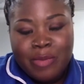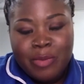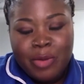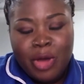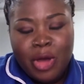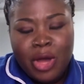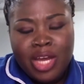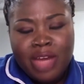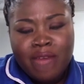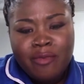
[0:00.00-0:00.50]

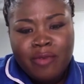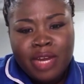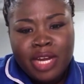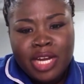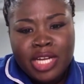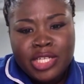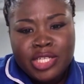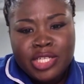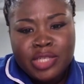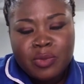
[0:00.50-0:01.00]
But I
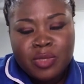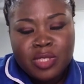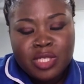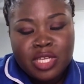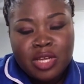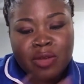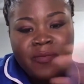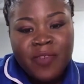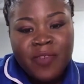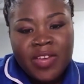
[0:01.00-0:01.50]
really just want
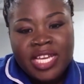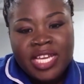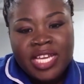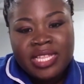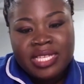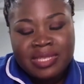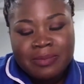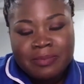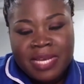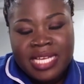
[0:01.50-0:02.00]
to convey
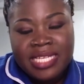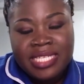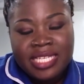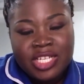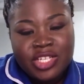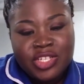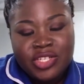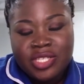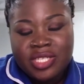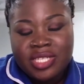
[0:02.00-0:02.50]
this
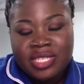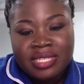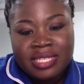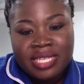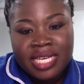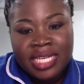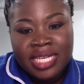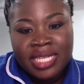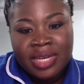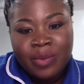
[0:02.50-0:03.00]
message just to
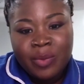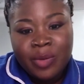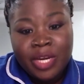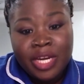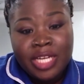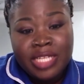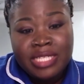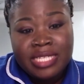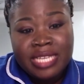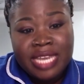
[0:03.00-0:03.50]
say that we
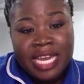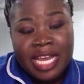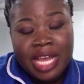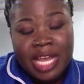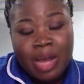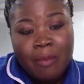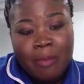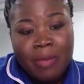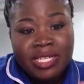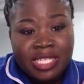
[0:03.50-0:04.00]
need to take
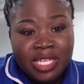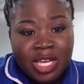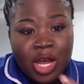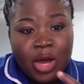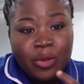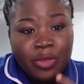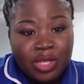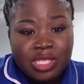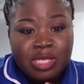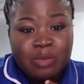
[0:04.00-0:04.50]
our mental
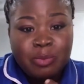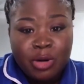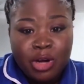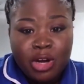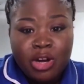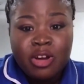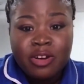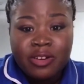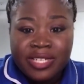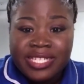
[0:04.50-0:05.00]
health as a
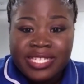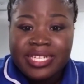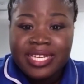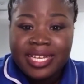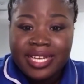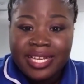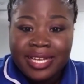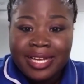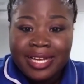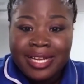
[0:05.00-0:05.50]

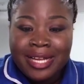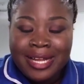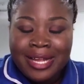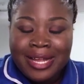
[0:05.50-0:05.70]
priority.